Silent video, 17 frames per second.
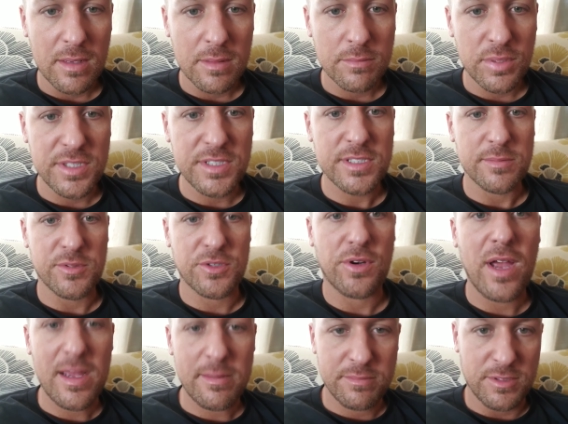please
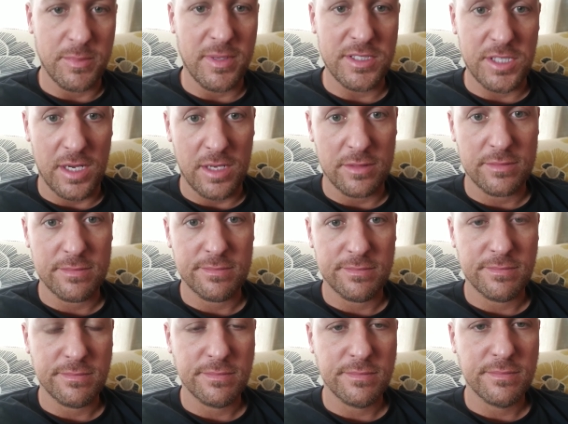subscribe to my channel,
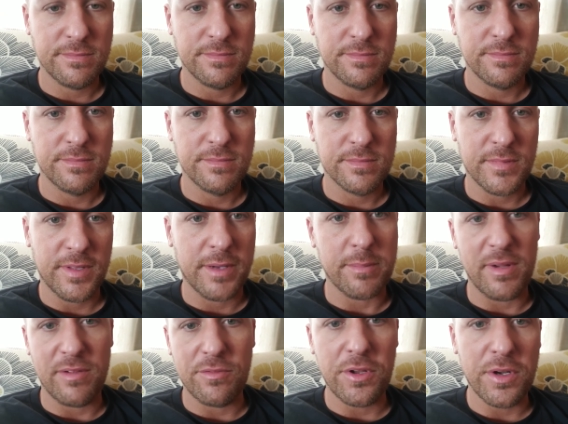like
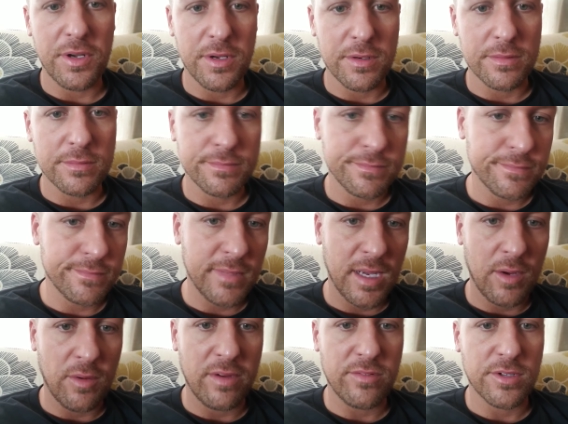my video,
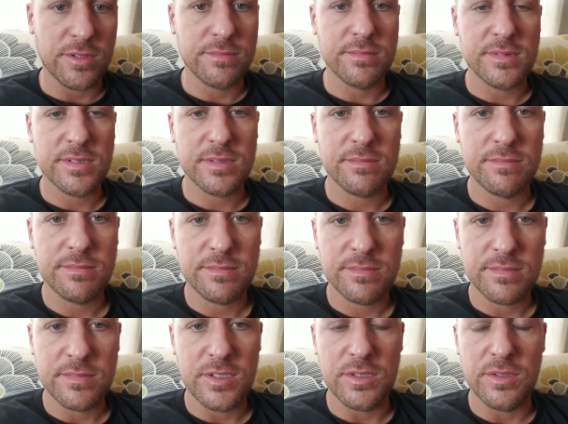however
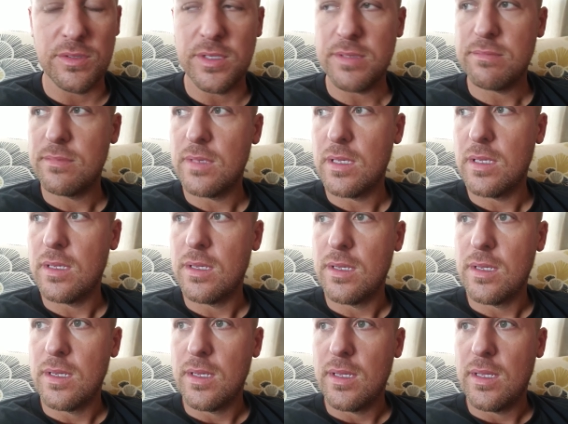you do it.
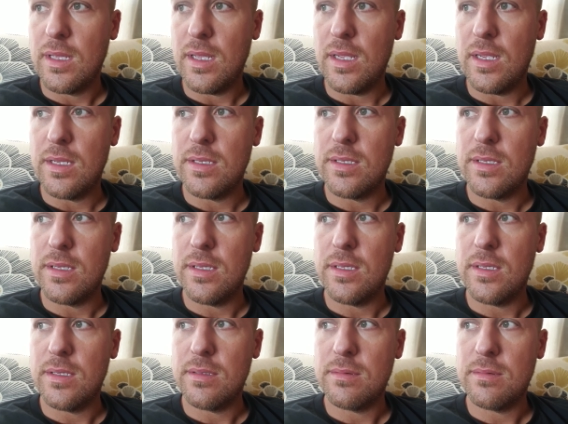And
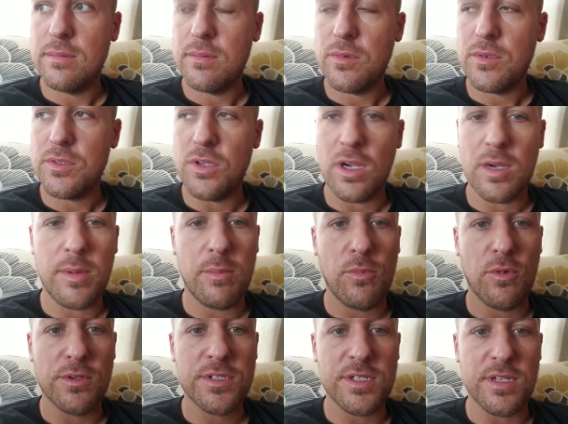I want to talk about
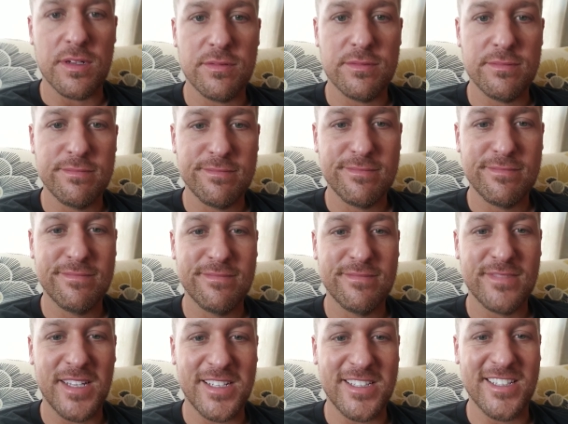more stuff
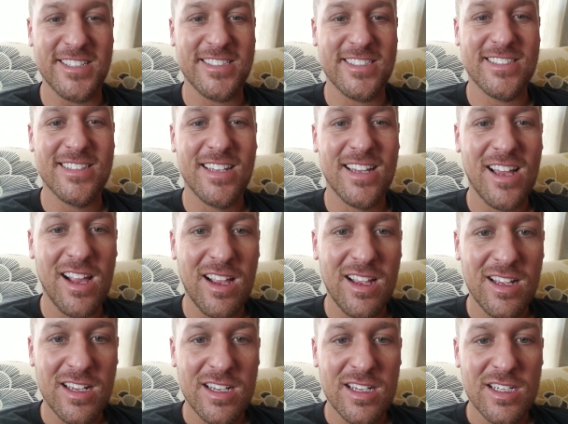like this.
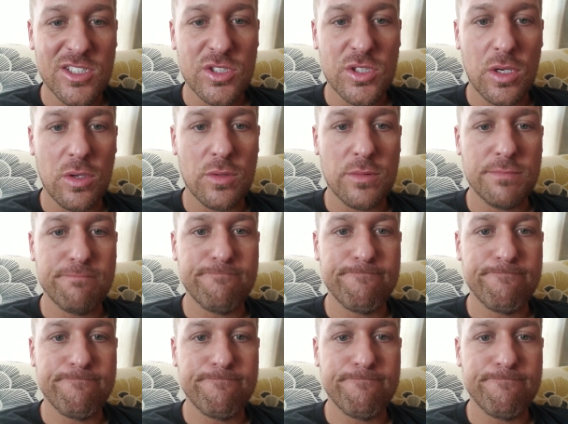So